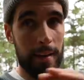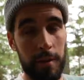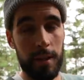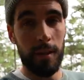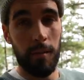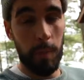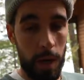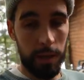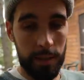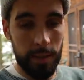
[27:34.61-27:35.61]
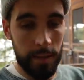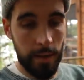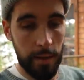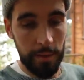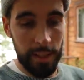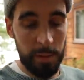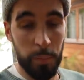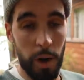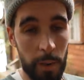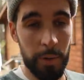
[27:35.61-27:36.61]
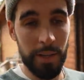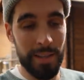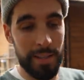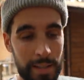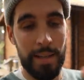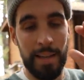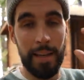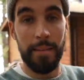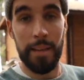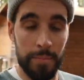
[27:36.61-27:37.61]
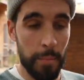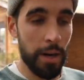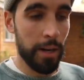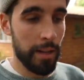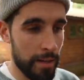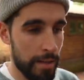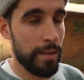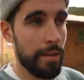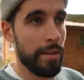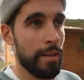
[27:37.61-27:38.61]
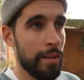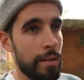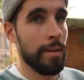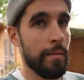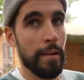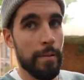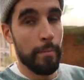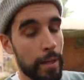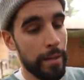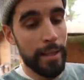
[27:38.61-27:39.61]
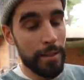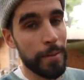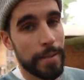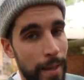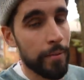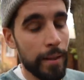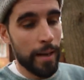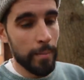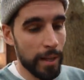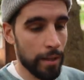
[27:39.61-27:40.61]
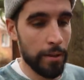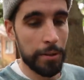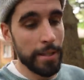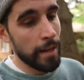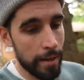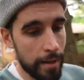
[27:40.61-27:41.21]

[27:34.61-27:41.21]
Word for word: every single boxes on these properties in this market, but this one's definitely coming close.